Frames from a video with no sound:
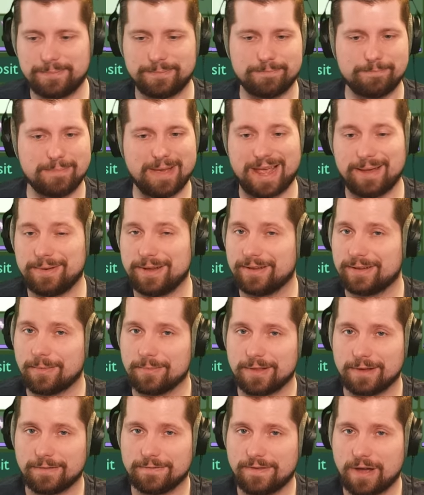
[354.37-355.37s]
maybe
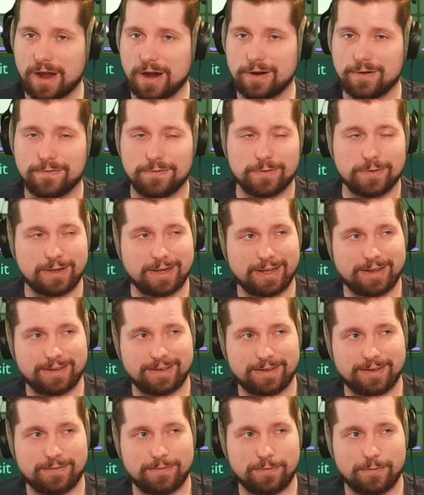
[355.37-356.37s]
something fire for
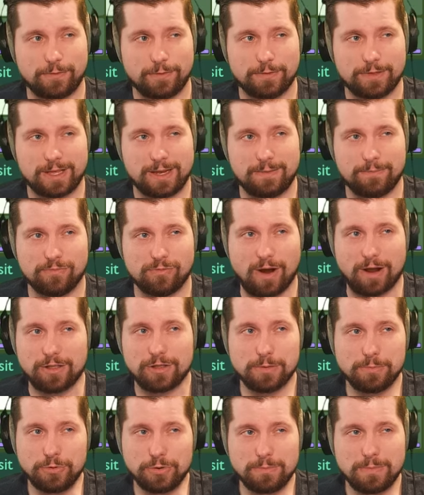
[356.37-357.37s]
the
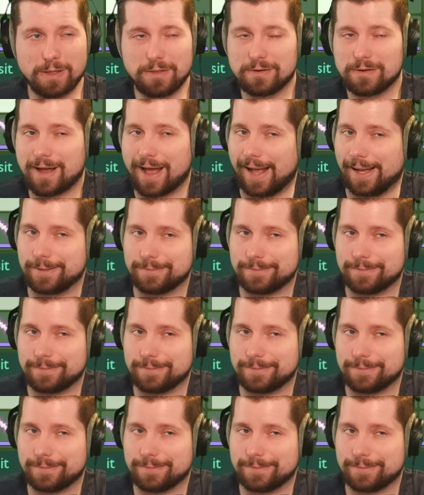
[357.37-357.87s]
regular broodmother.